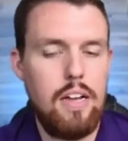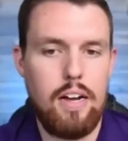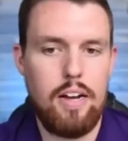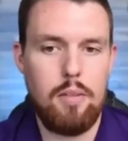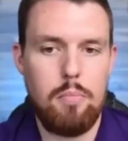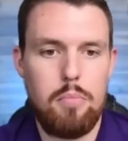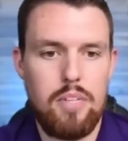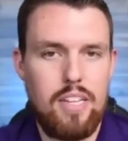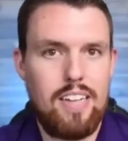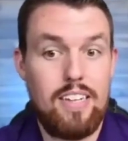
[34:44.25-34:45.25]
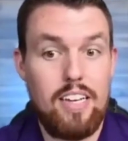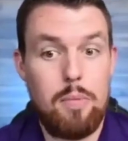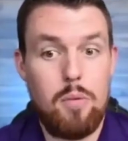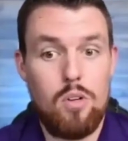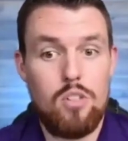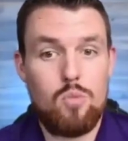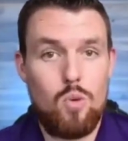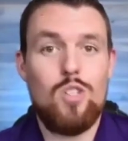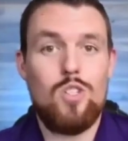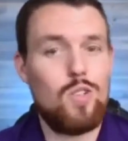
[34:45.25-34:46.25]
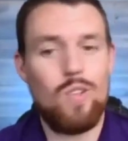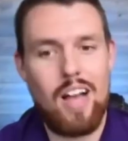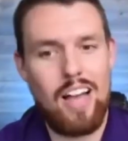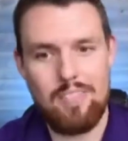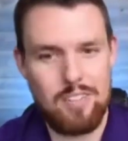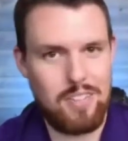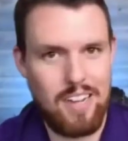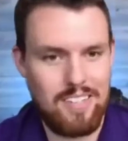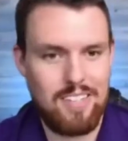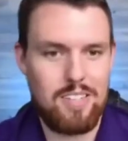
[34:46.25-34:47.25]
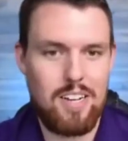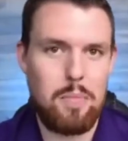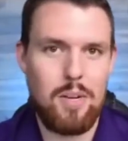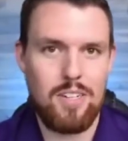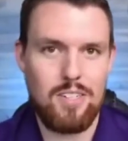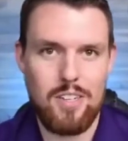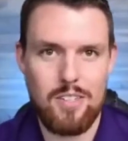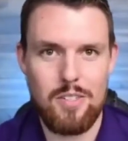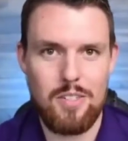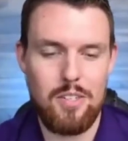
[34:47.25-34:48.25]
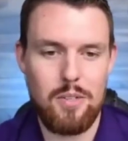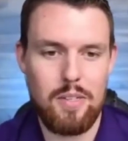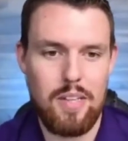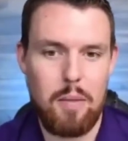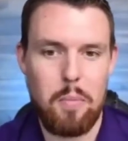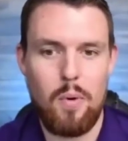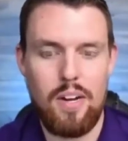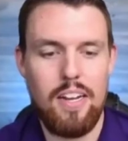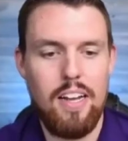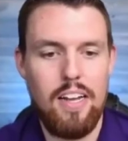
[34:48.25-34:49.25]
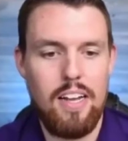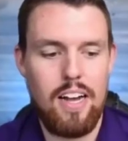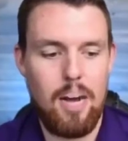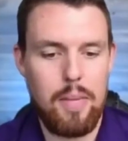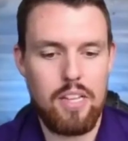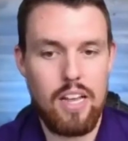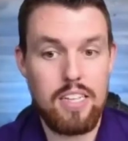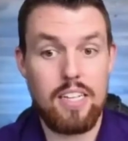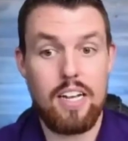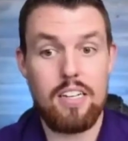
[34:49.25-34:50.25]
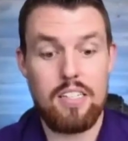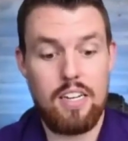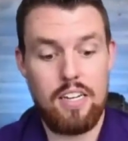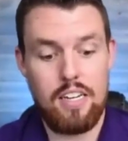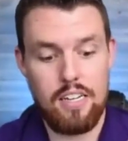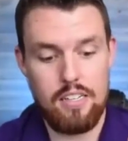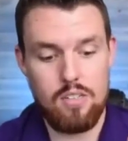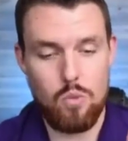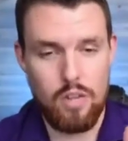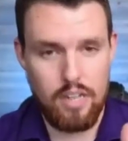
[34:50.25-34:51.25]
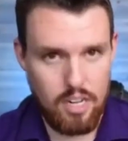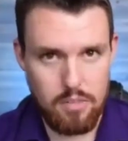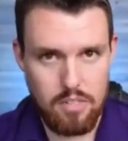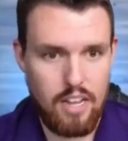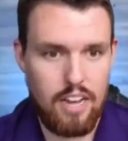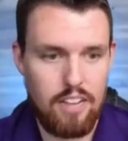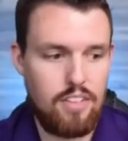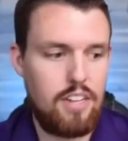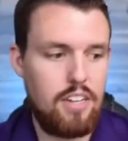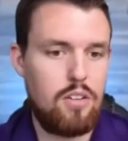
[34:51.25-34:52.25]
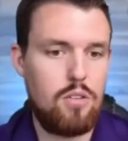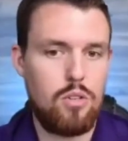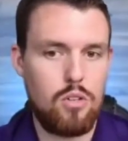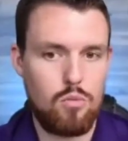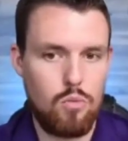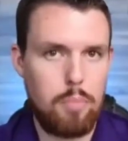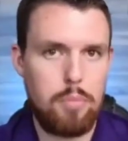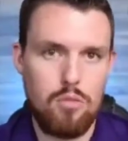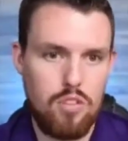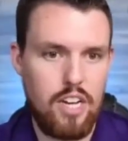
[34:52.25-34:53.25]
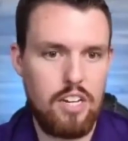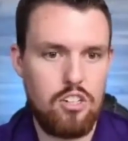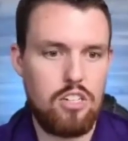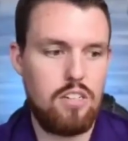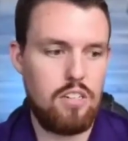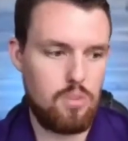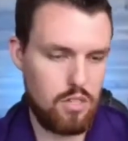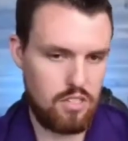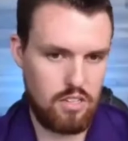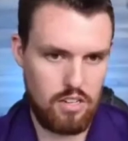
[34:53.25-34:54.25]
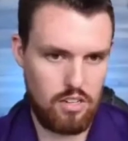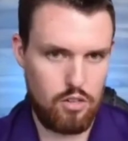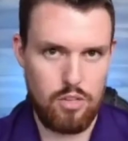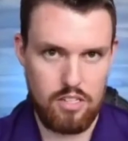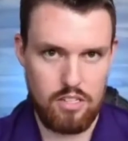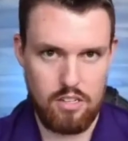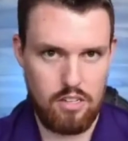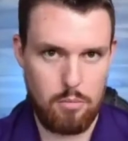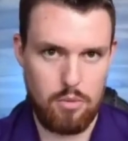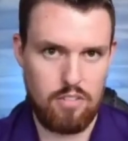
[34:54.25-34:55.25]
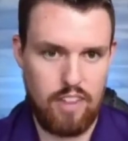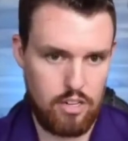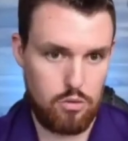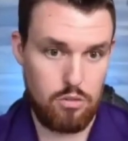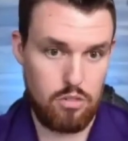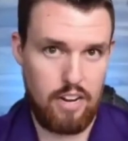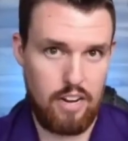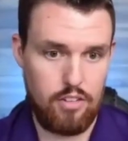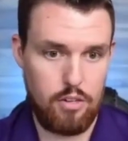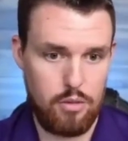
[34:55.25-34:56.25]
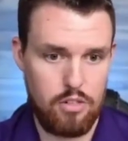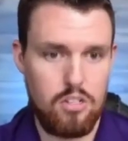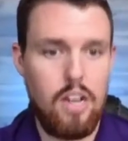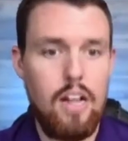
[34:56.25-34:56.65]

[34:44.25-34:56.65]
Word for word: Um, but that's it. I mean, once once you're live, there's not there's not much else you can do at that point. Um, and the last thing I'll say is when it comes to live video, your reputation is what's going to increase the number of actual live viewers.